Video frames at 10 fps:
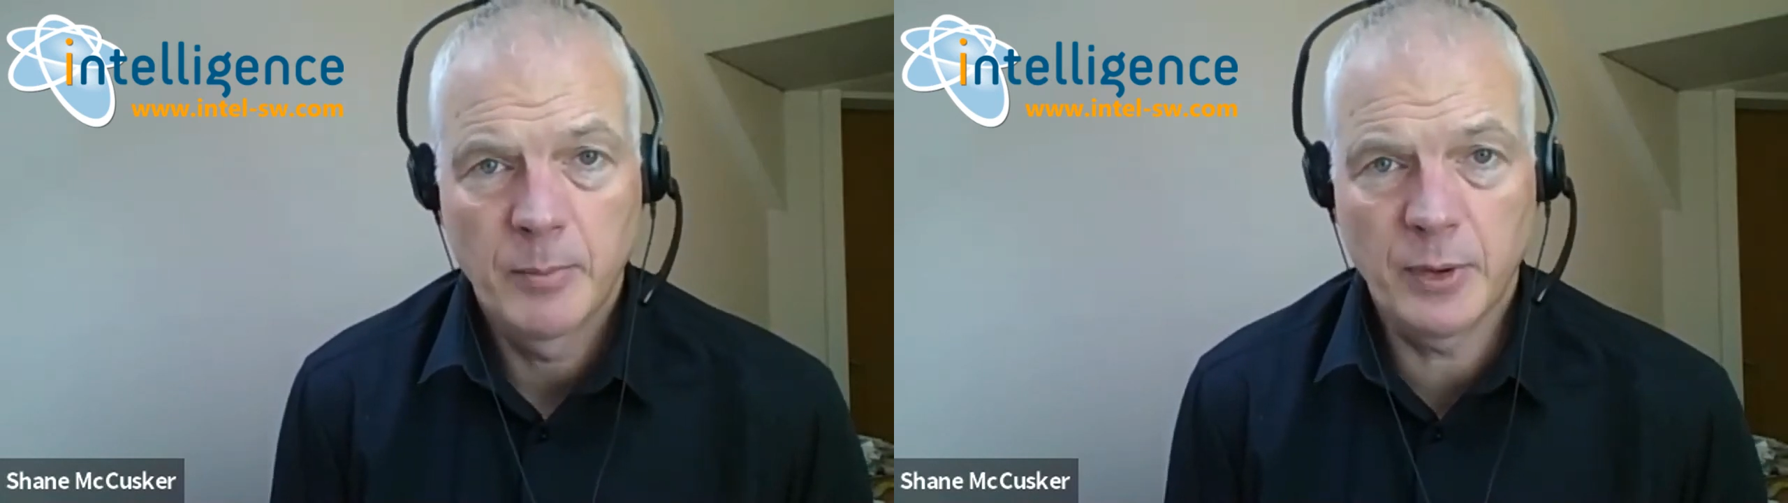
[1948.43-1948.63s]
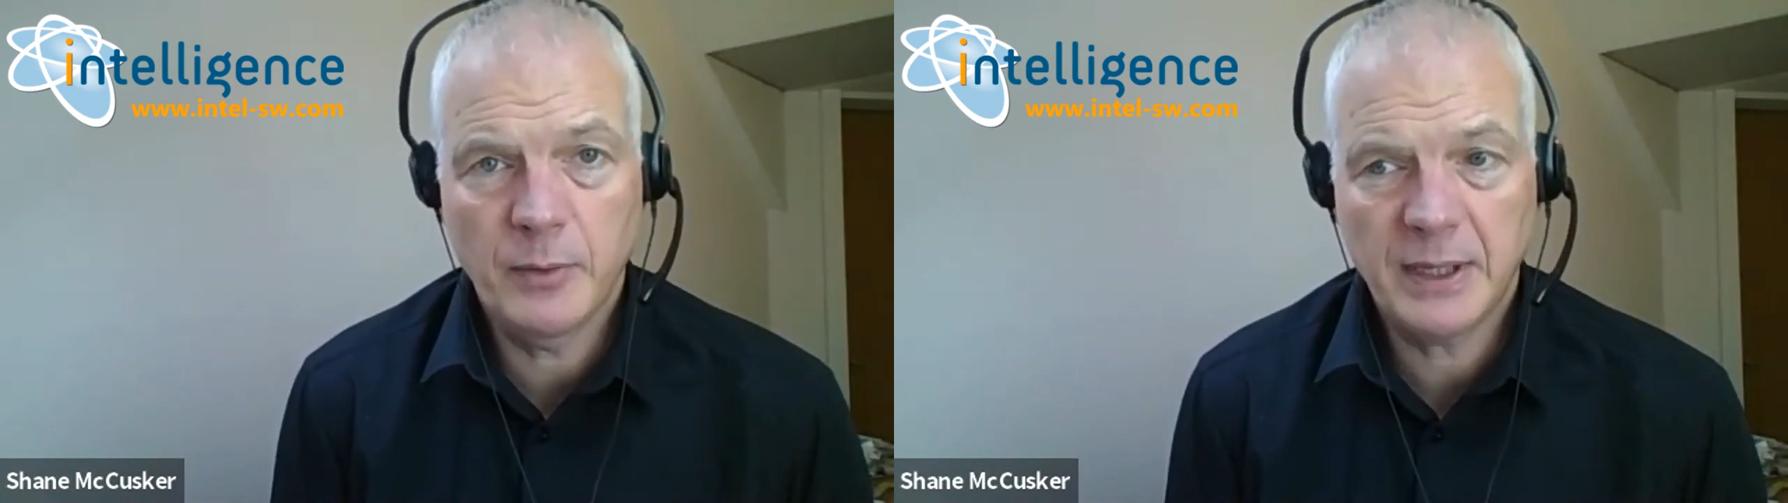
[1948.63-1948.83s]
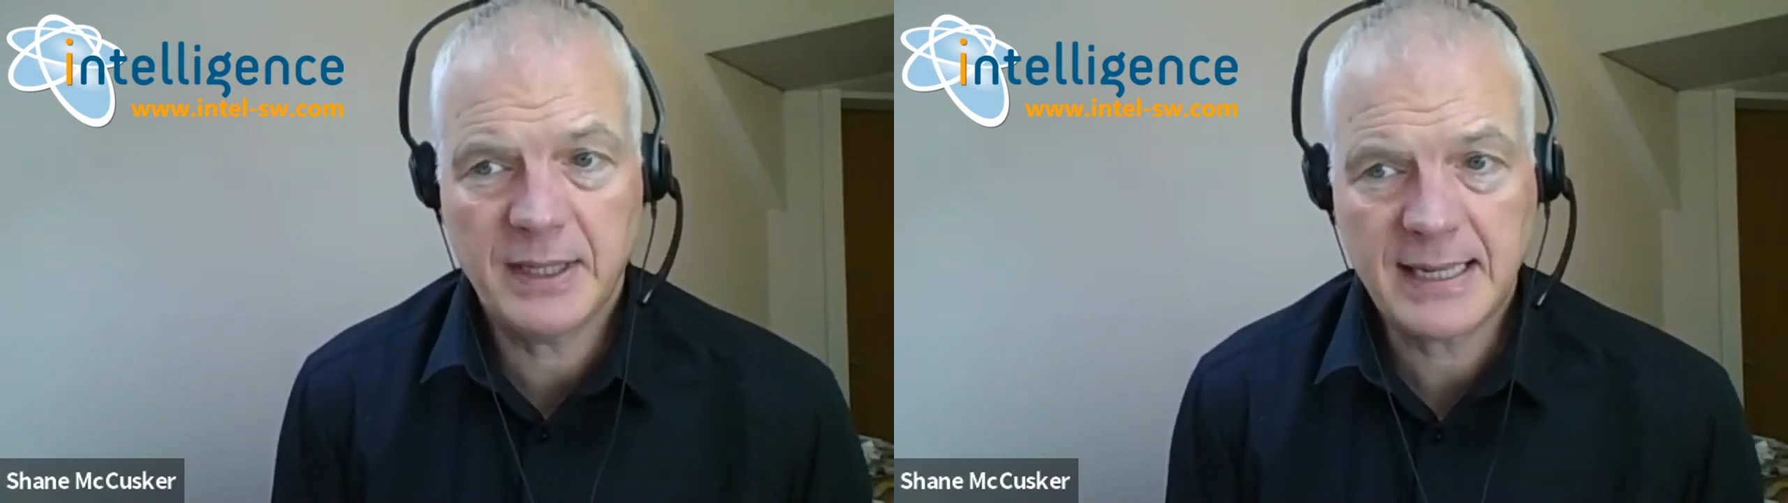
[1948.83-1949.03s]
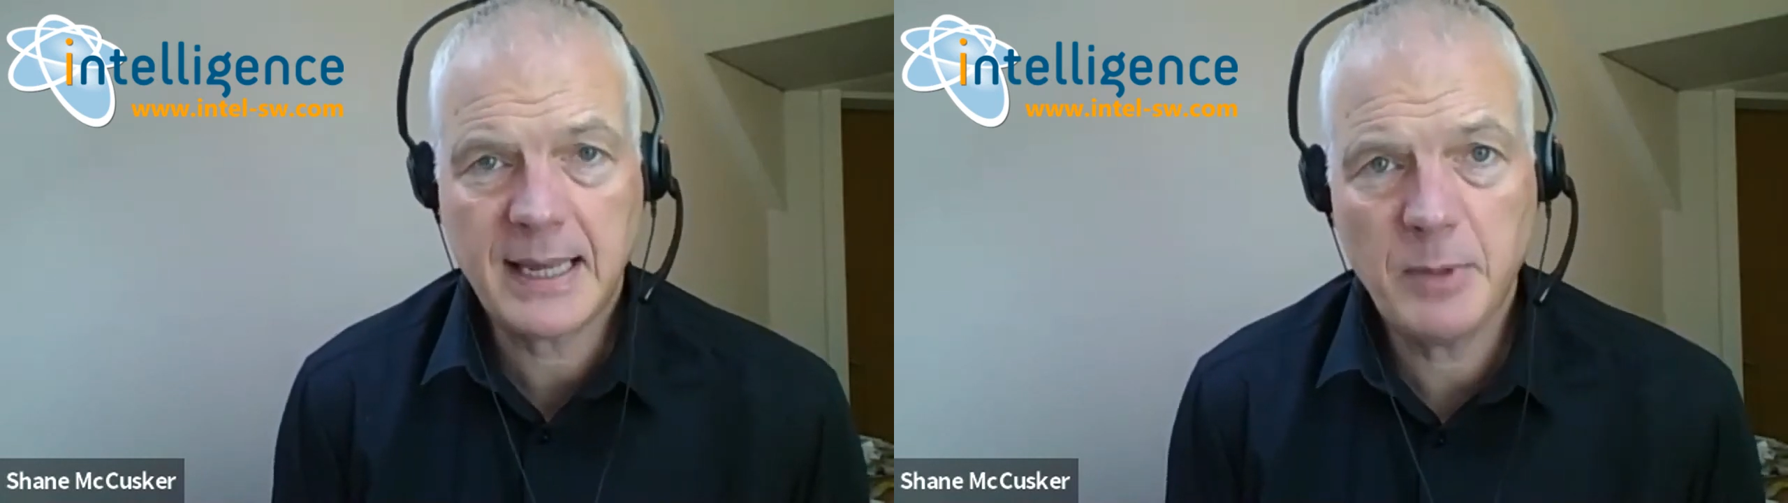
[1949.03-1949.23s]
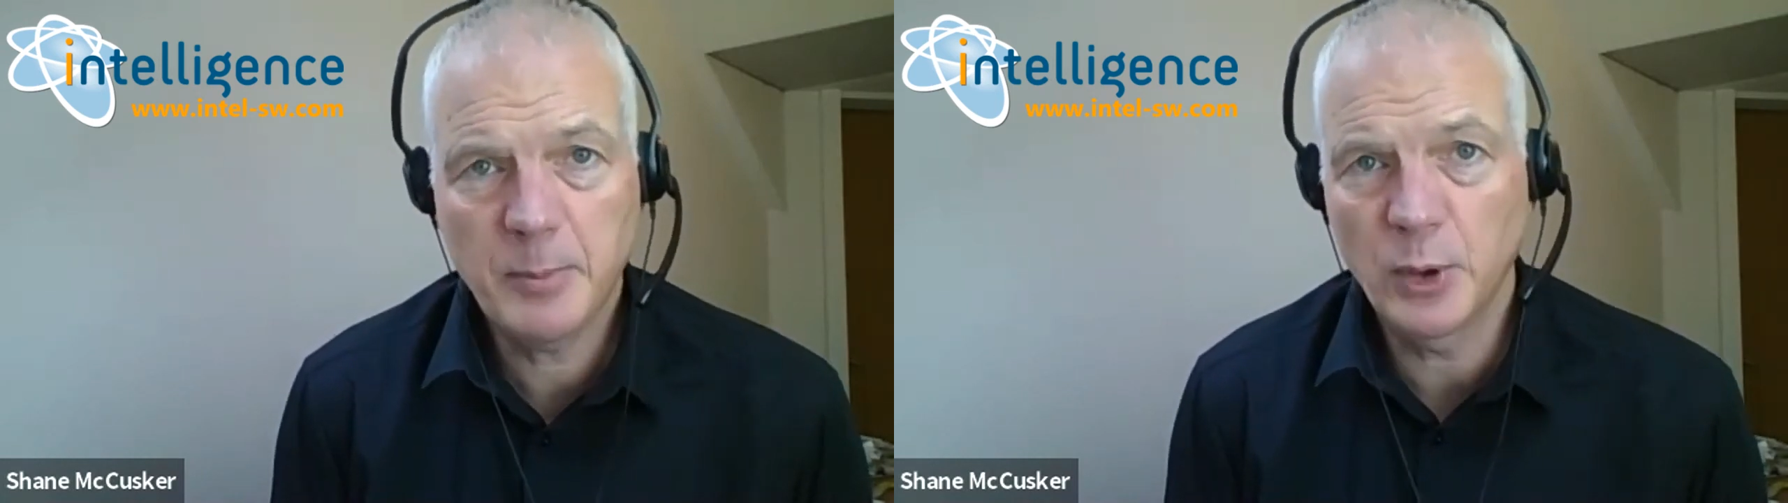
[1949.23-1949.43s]
but at the
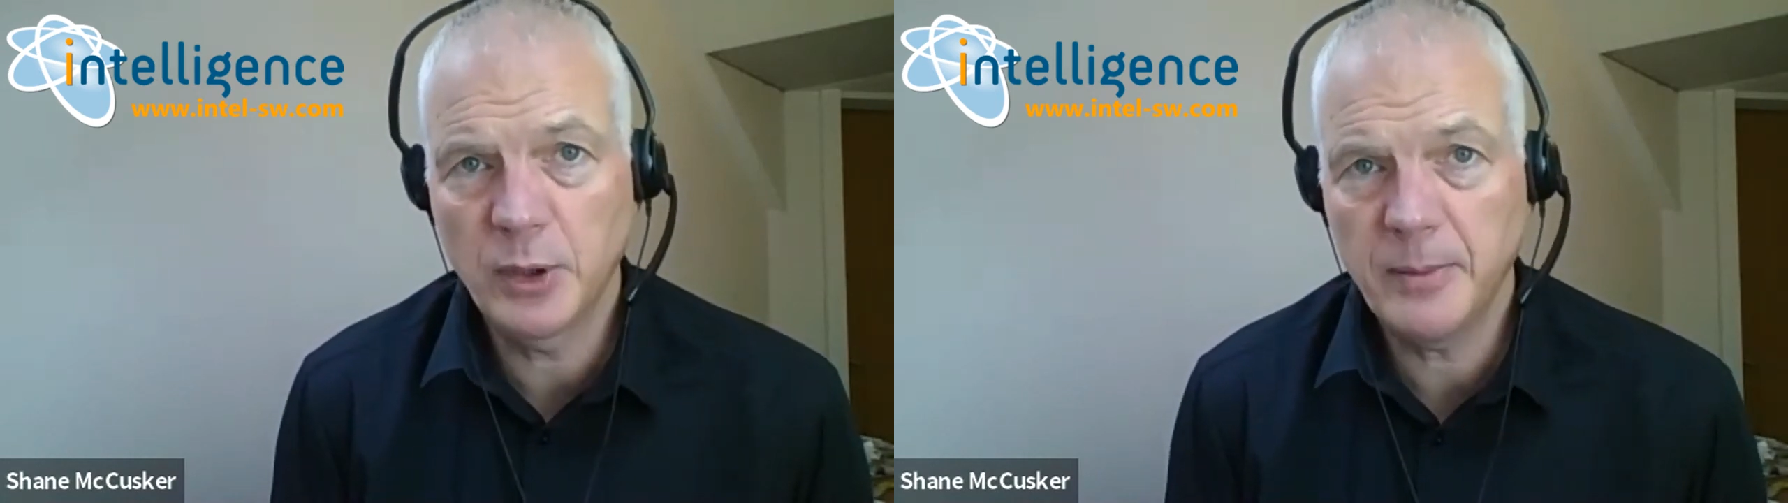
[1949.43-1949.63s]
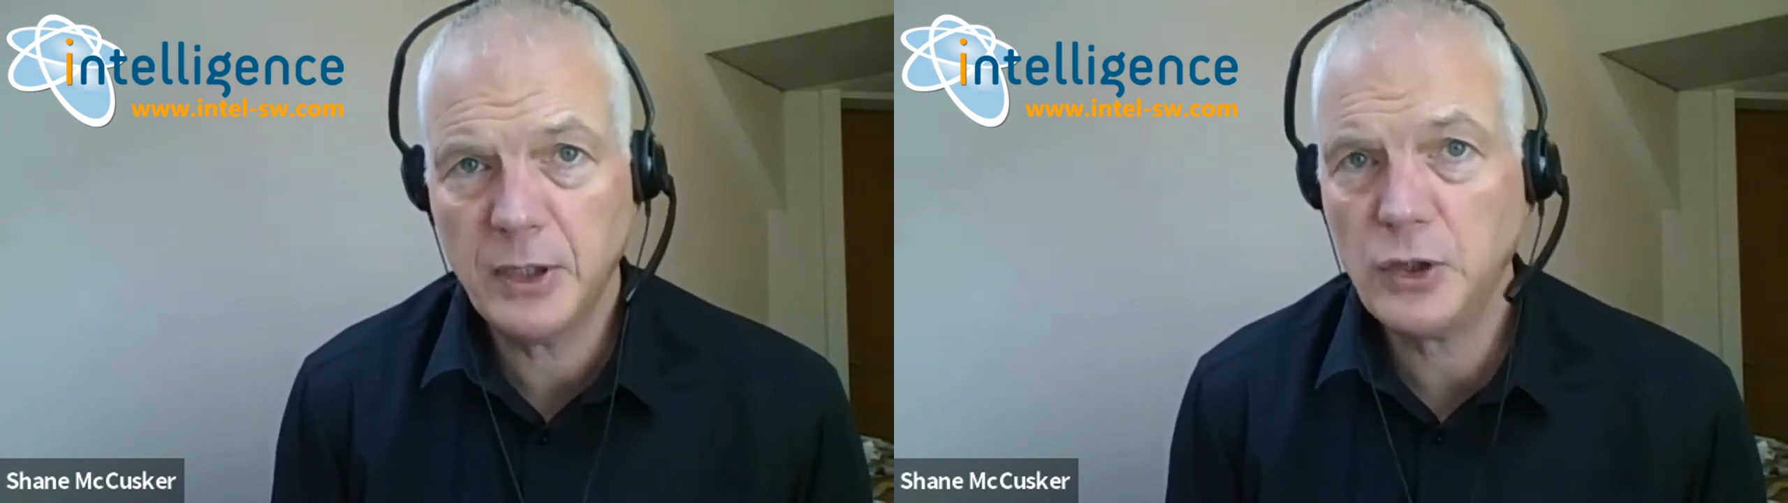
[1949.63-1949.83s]
time you pull them in